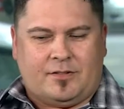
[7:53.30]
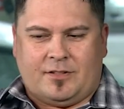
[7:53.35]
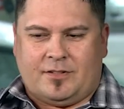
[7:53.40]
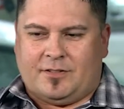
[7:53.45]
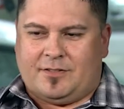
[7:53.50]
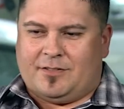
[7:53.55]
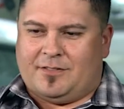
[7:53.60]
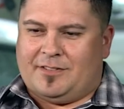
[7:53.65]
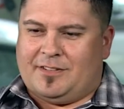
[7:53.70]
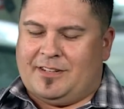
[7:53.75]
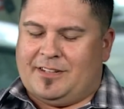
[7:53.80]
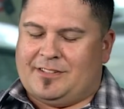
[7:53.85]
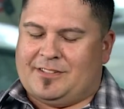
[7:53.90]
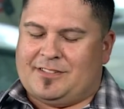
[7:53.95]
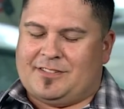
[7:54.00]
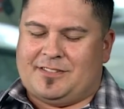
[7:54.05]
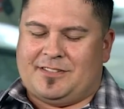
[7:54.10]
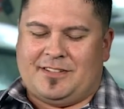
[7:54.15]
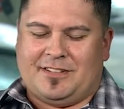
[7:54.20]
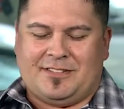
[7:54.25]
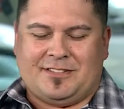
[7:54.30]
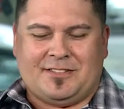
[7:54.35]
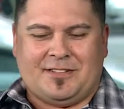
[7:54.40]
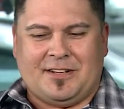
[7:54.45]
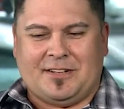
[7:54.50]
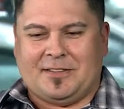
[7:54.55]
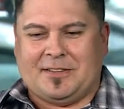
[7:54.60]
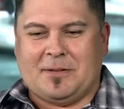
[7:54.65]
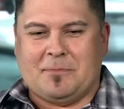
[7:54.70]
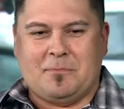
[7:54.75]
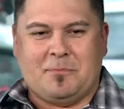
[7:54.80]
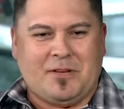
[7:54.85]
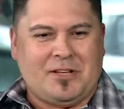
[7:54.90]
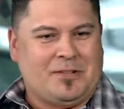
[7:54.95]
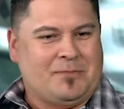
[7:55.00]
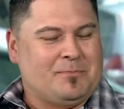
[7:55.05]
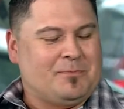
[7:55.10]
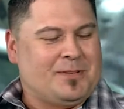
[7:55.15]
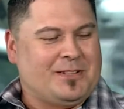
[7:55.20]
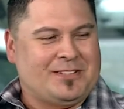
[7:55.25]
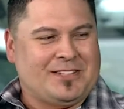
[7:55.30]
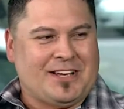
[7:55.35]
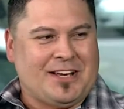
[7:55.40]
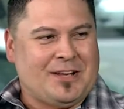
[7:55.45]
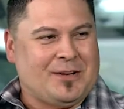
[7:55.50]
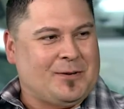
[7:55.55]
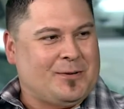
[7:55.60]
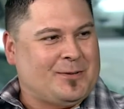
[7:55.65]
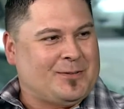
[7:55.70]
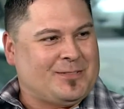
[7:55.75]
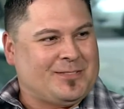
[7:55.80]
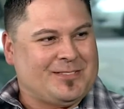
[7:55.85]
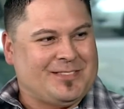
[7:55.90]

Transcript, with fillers: just, it's, it's like the meat and potatoes.